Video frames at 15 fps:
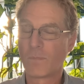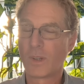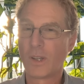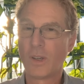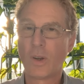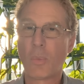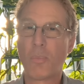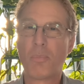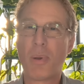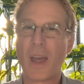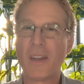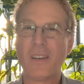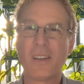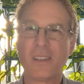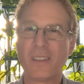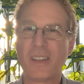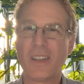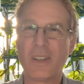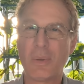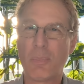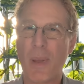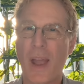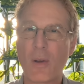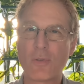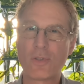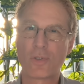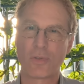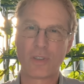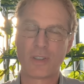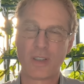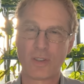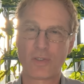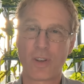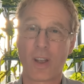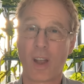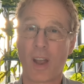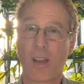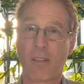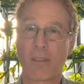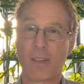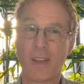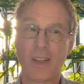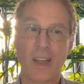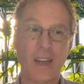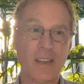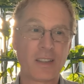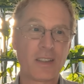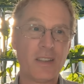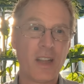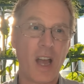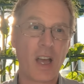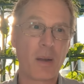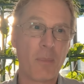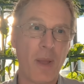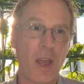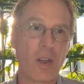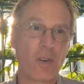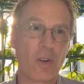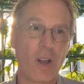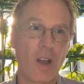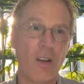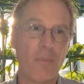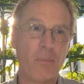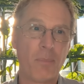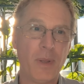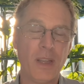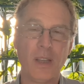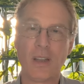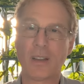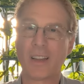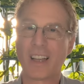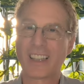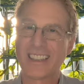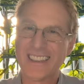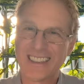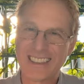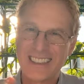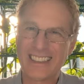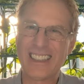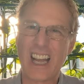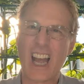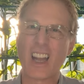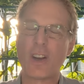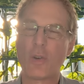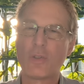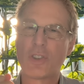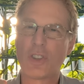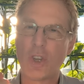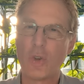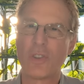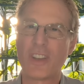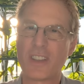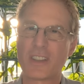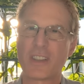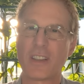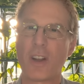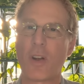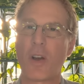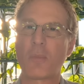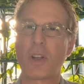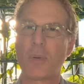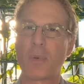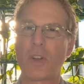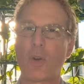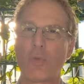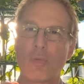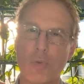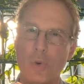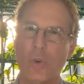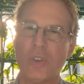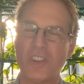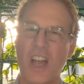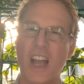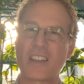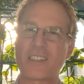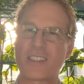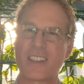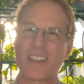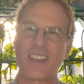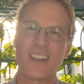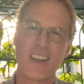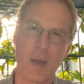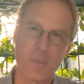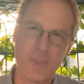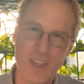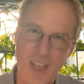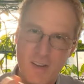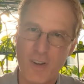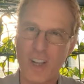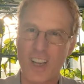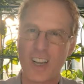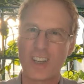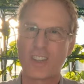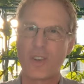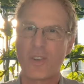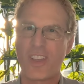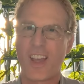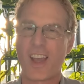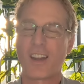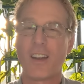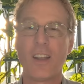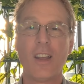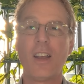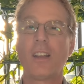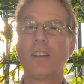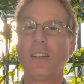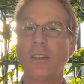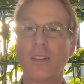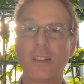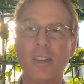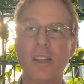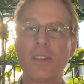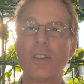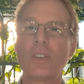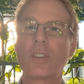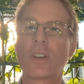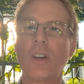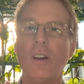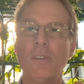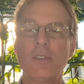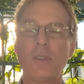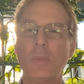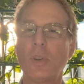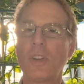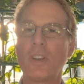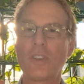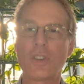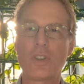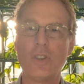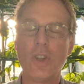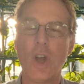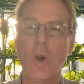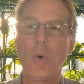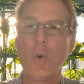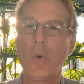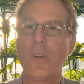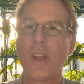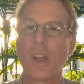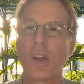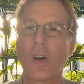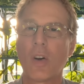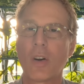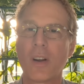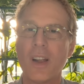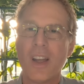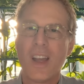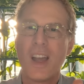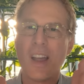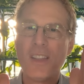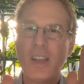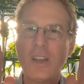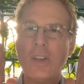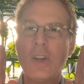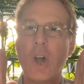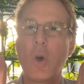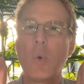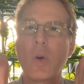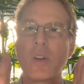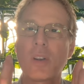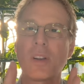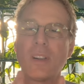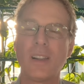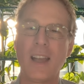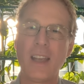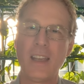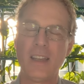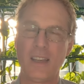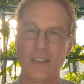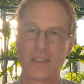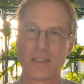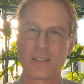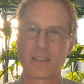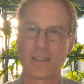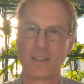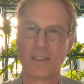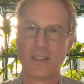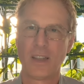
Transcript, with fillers: you know, bending these boundaries that you have. And it's not a matter of being like, uh, I don't do this, you know, I'm going to be a rule Nazi and I'm never going to do that. You know, they're just comfortable. They just know who they are and they know where their lane is.